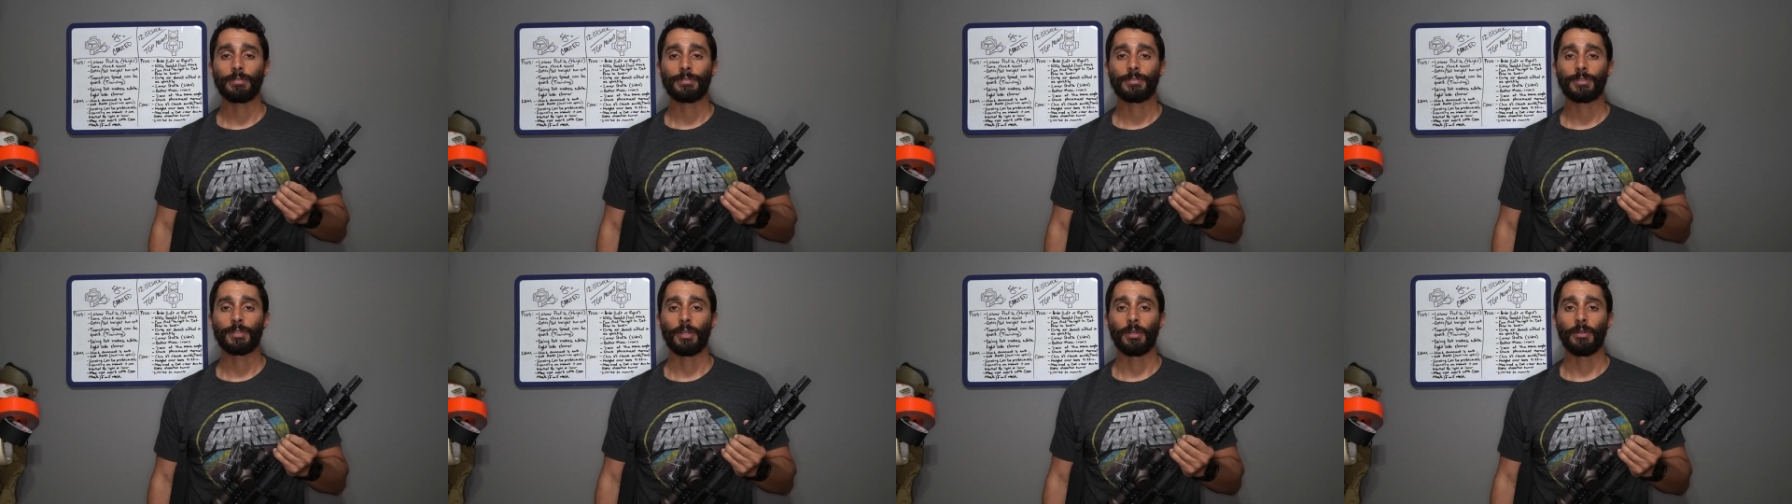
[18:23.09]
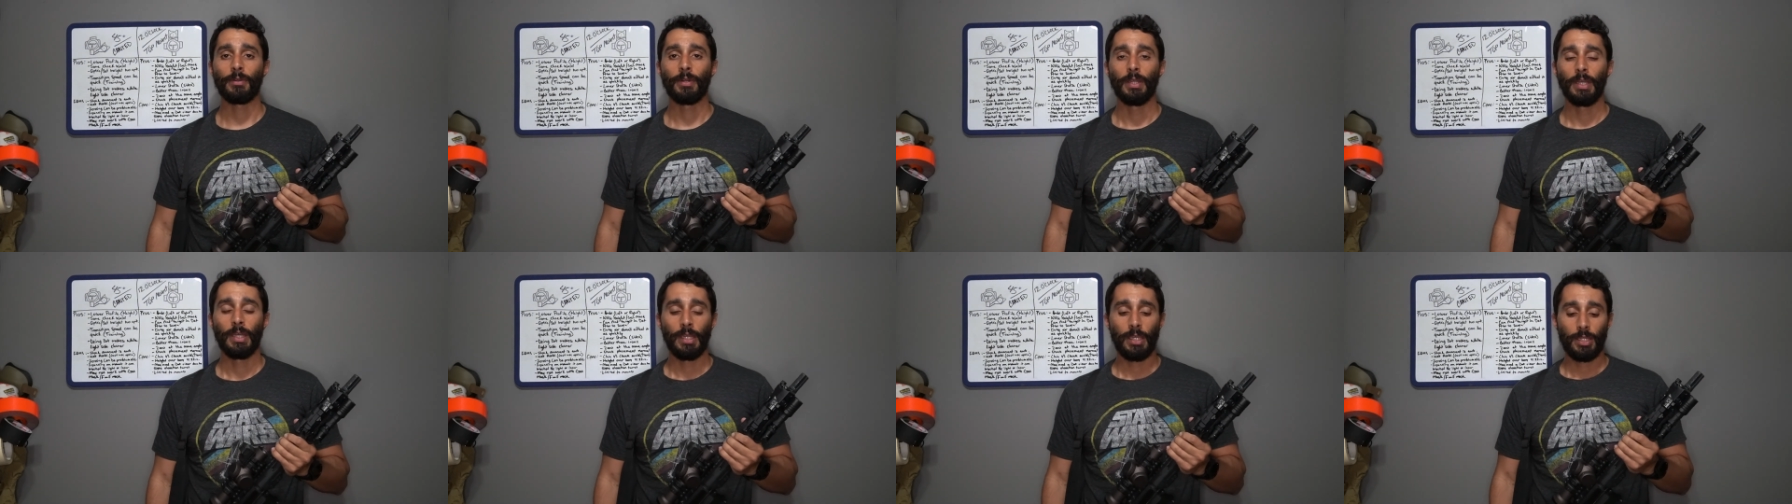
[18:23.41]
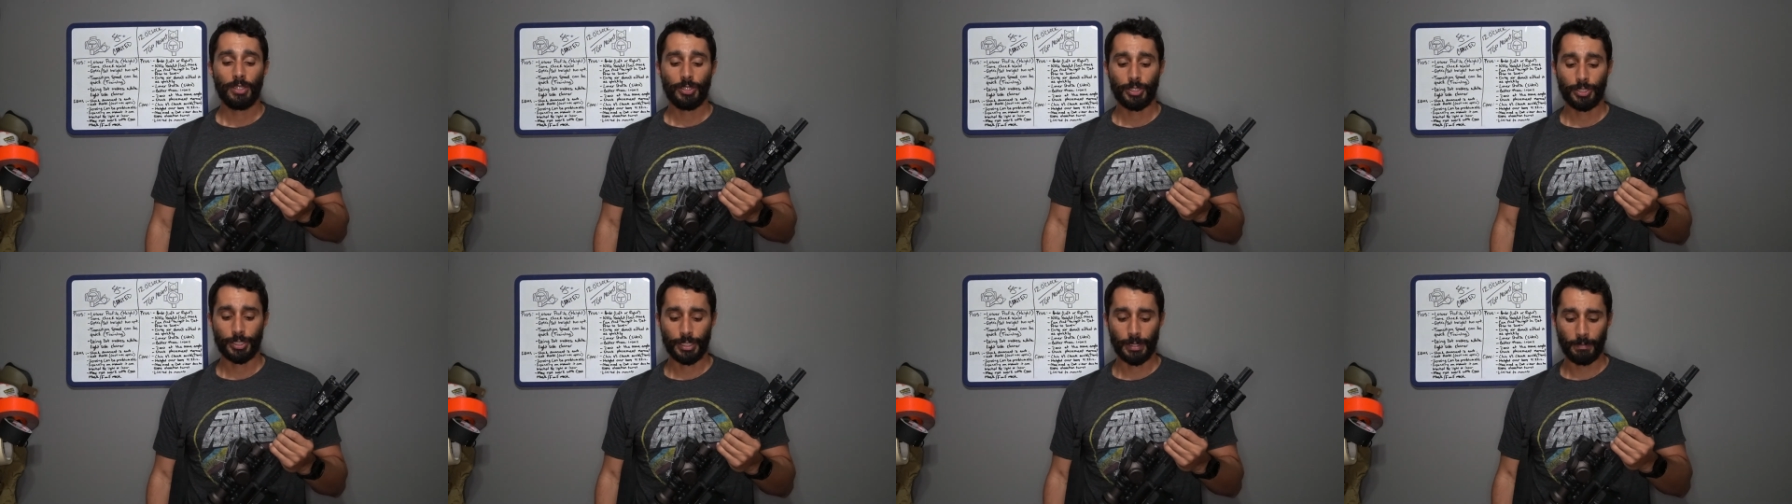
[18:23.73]
So
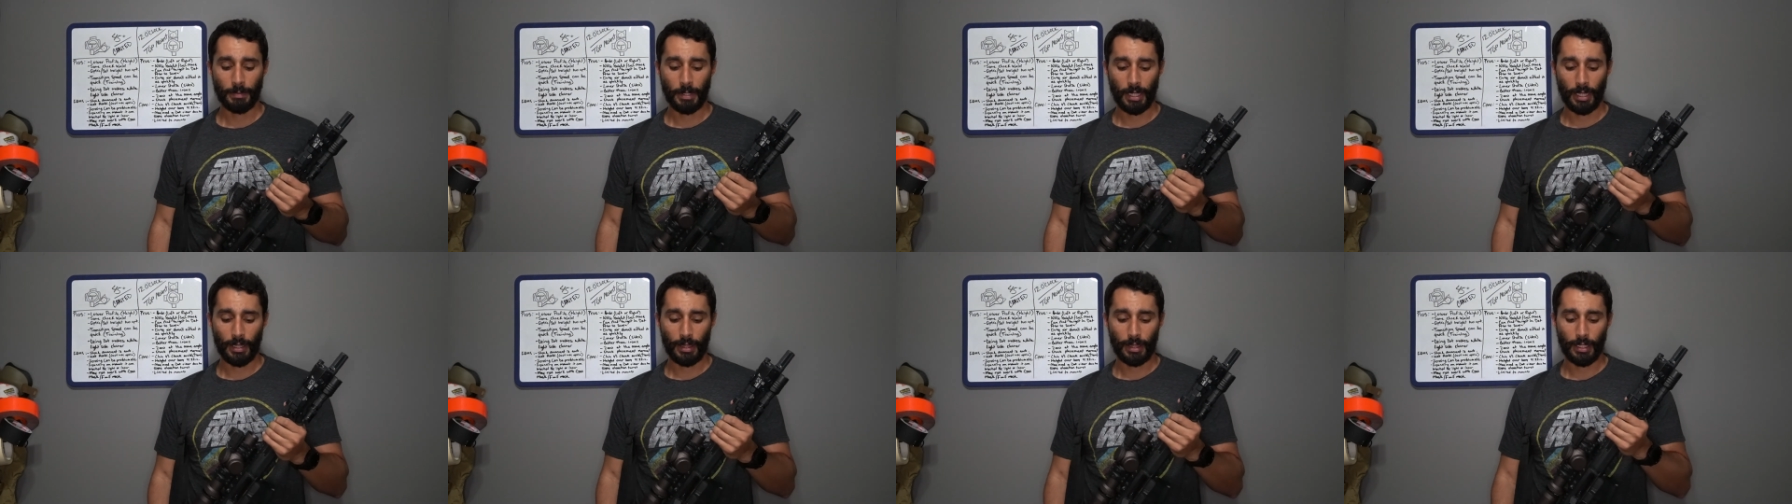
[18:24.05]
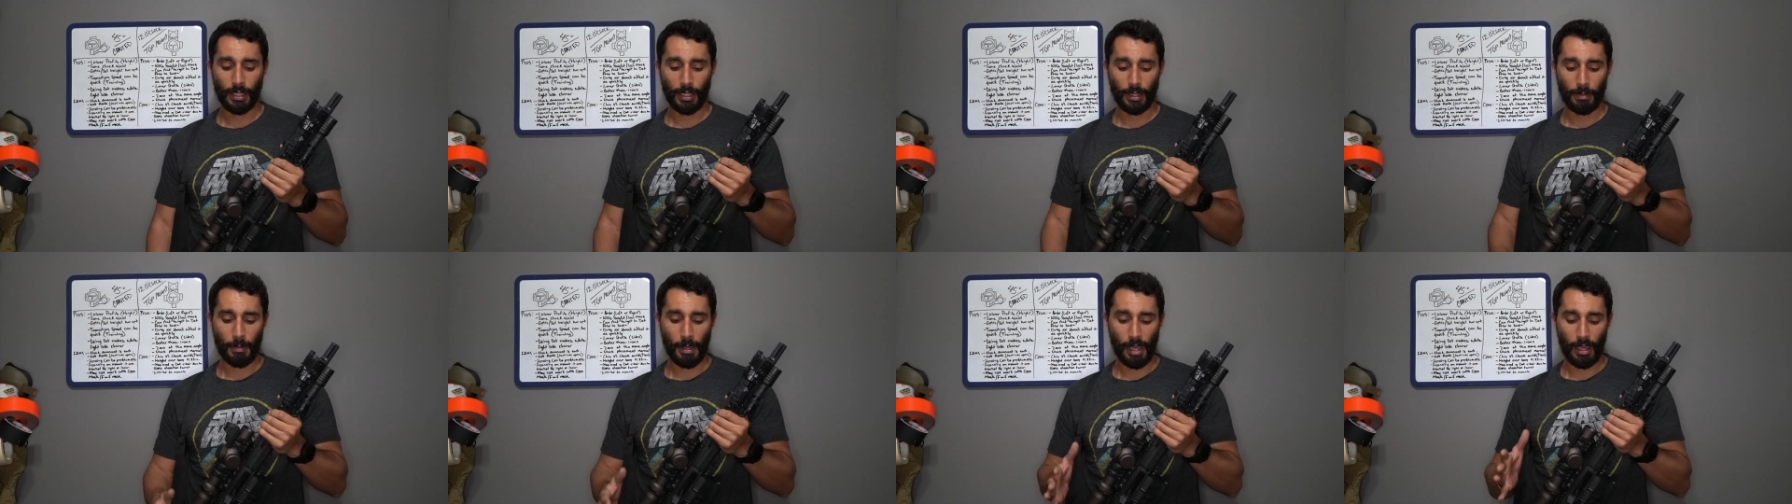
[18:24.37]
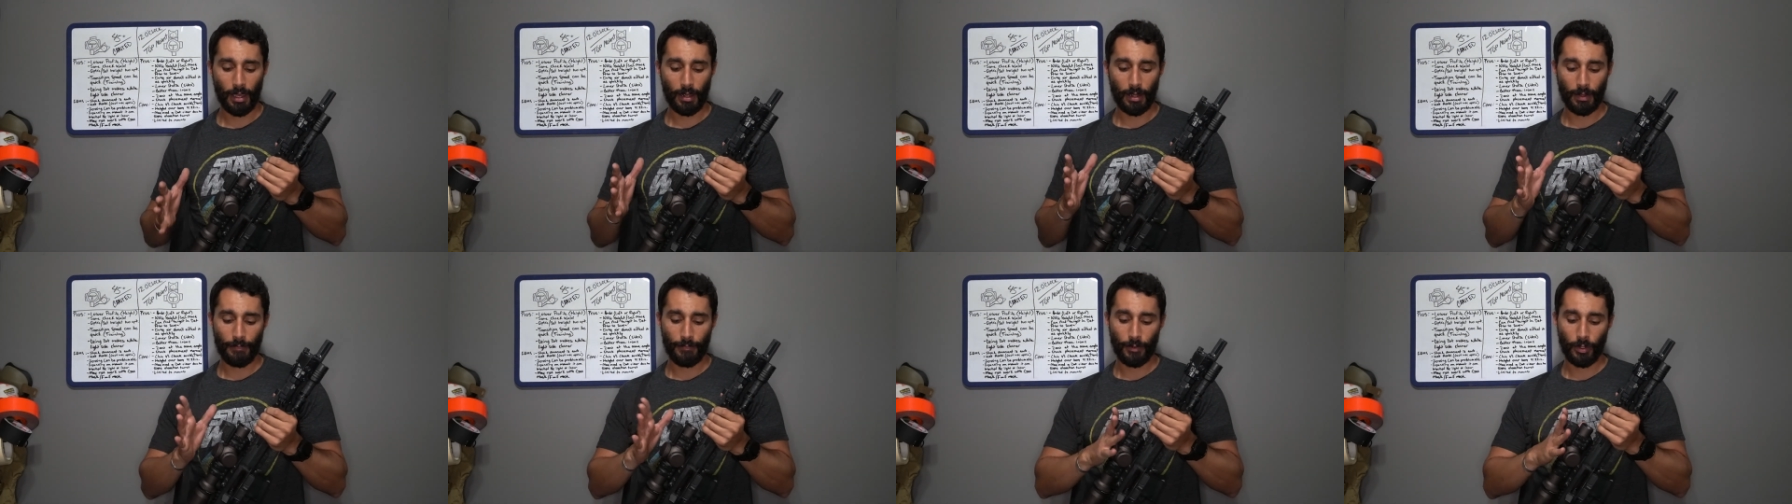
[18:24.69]
just something to think
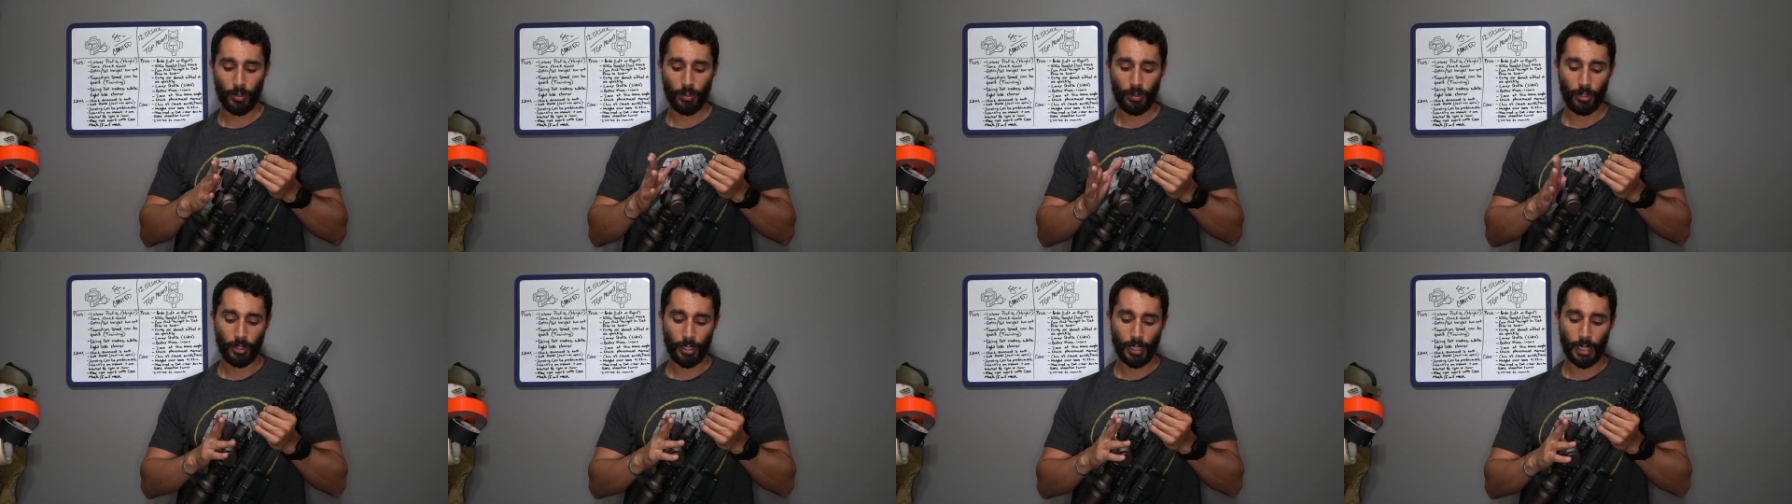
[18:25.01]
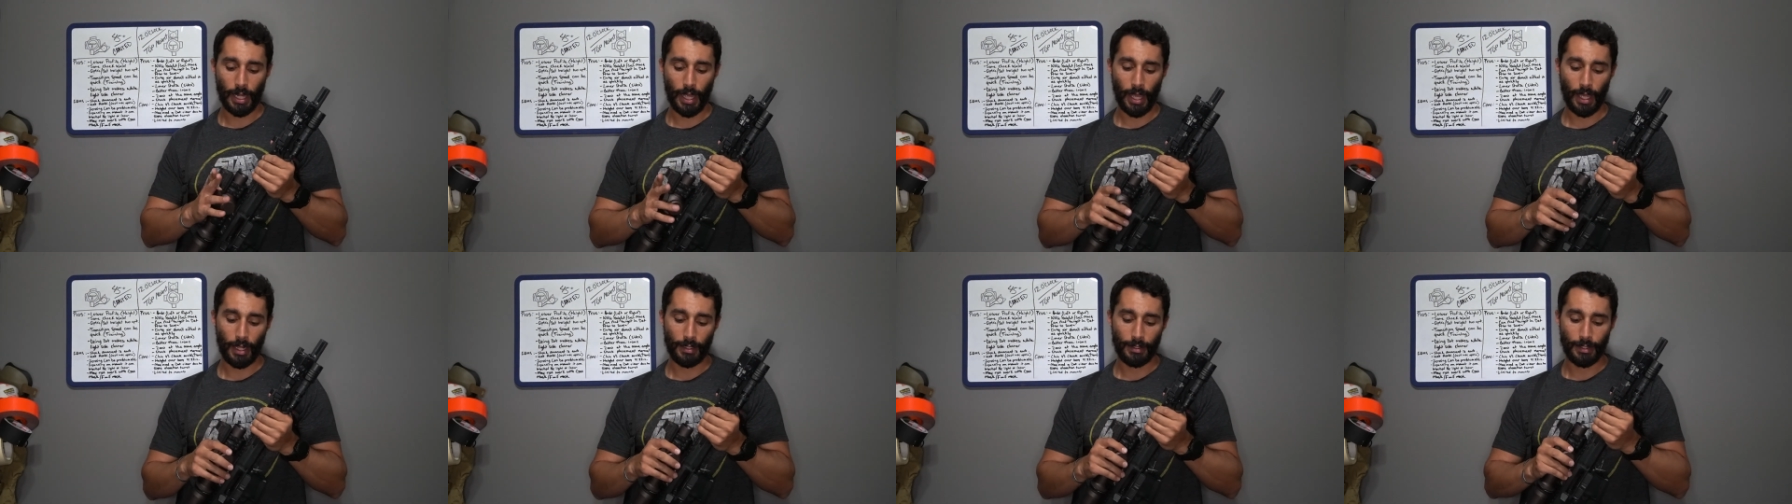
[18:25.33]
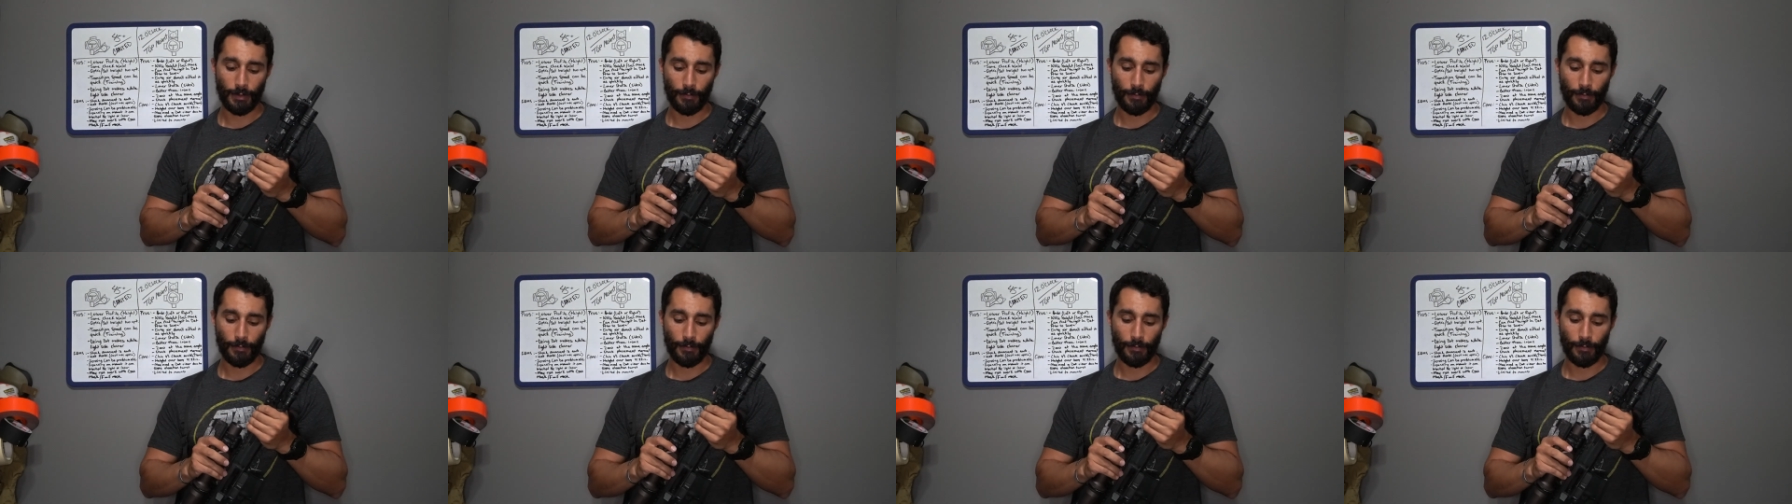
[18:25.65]
about if you're looking at